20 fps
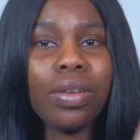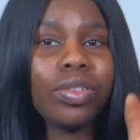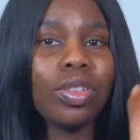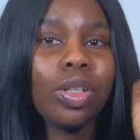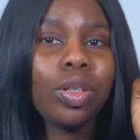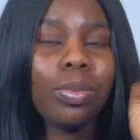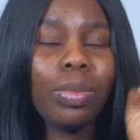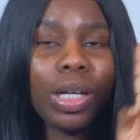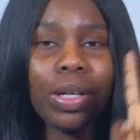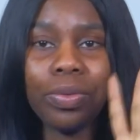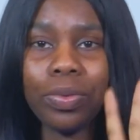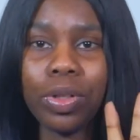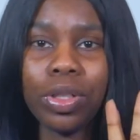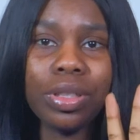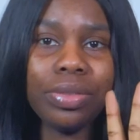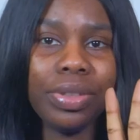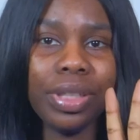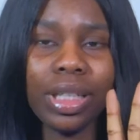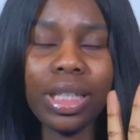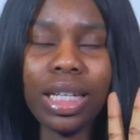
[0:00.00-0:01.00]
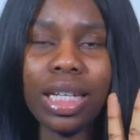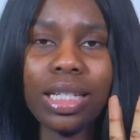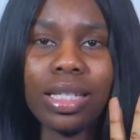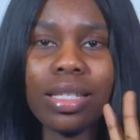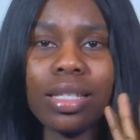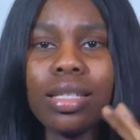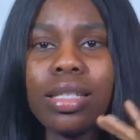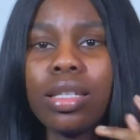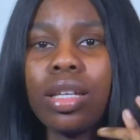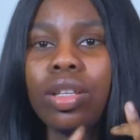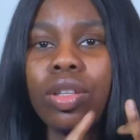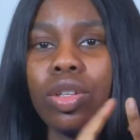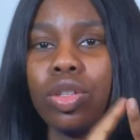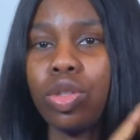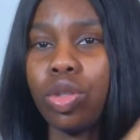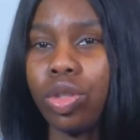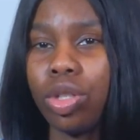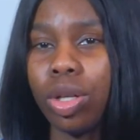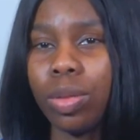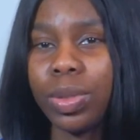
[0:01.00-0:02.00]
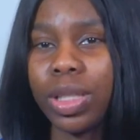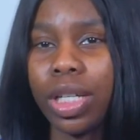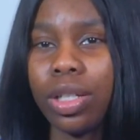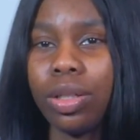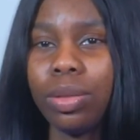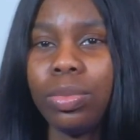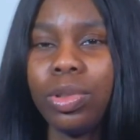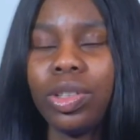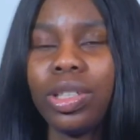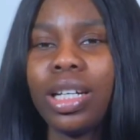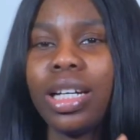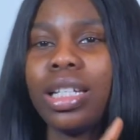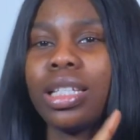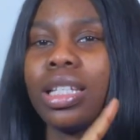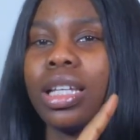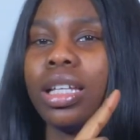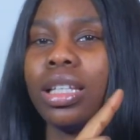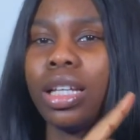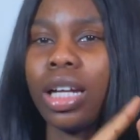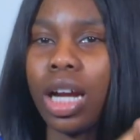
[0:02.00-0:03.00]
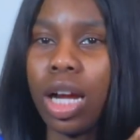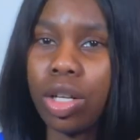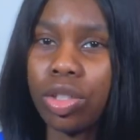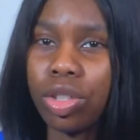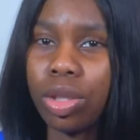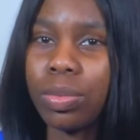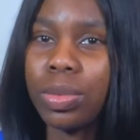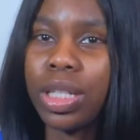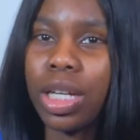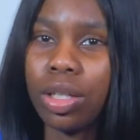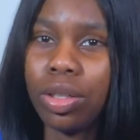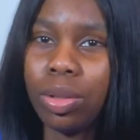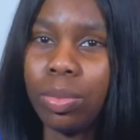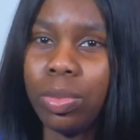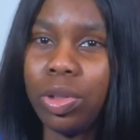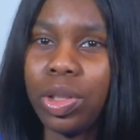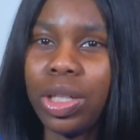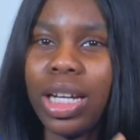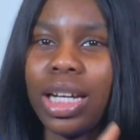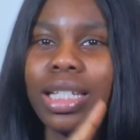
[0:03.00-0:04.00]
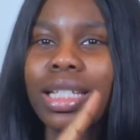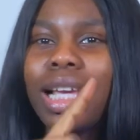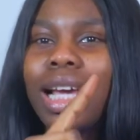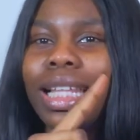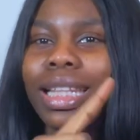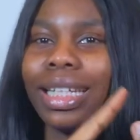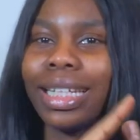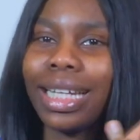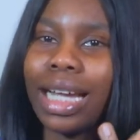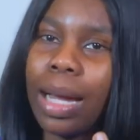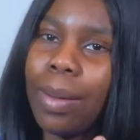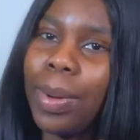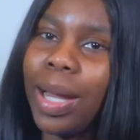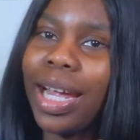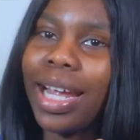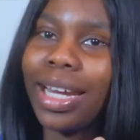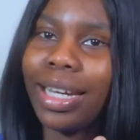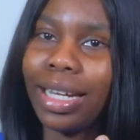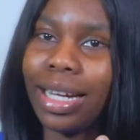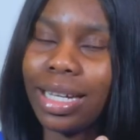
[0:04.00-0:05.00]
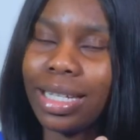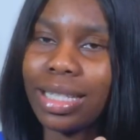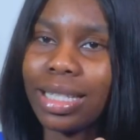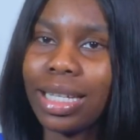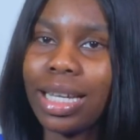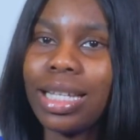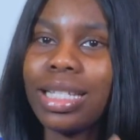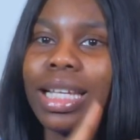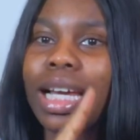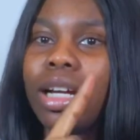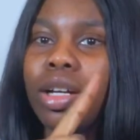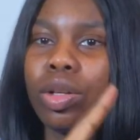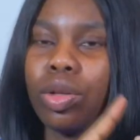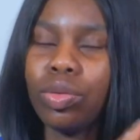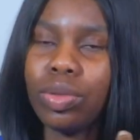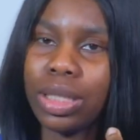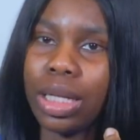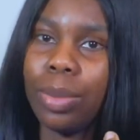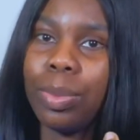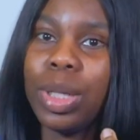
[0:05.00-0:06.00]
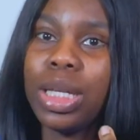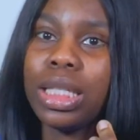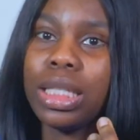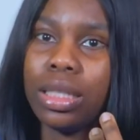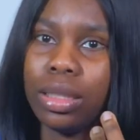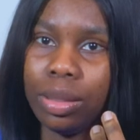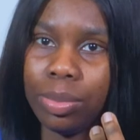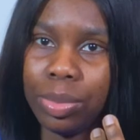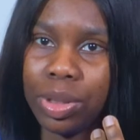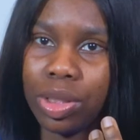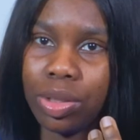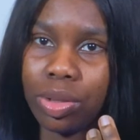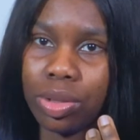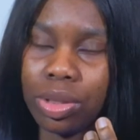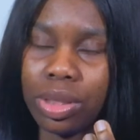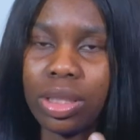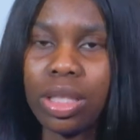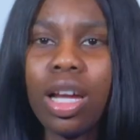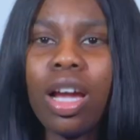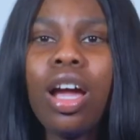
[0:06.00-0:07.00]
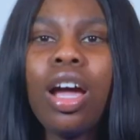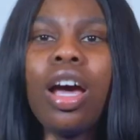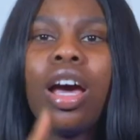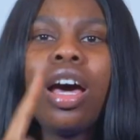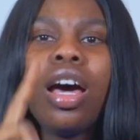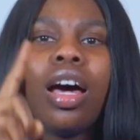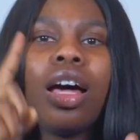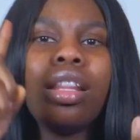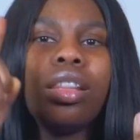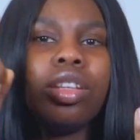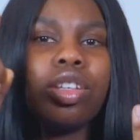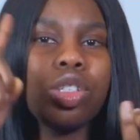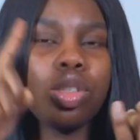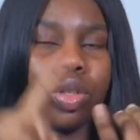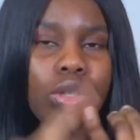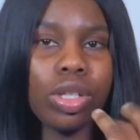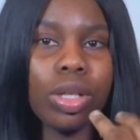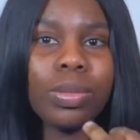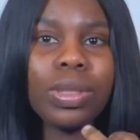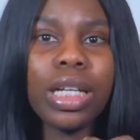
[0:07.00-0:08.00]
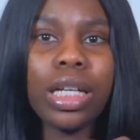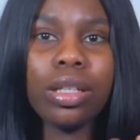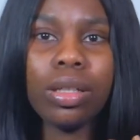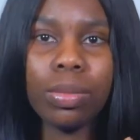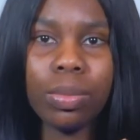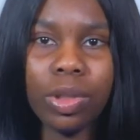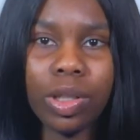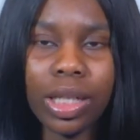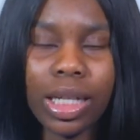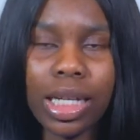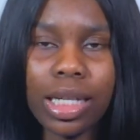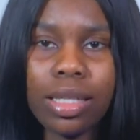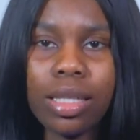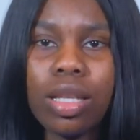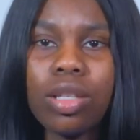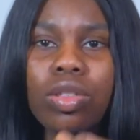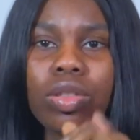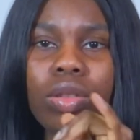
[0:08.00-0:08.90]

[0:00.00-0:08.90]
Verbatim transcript: talk about four different classes: the sodium channel blockers, the calcium channel blockers, the GABA enhancers, and glutamate inhibitors. The sodium channel blockers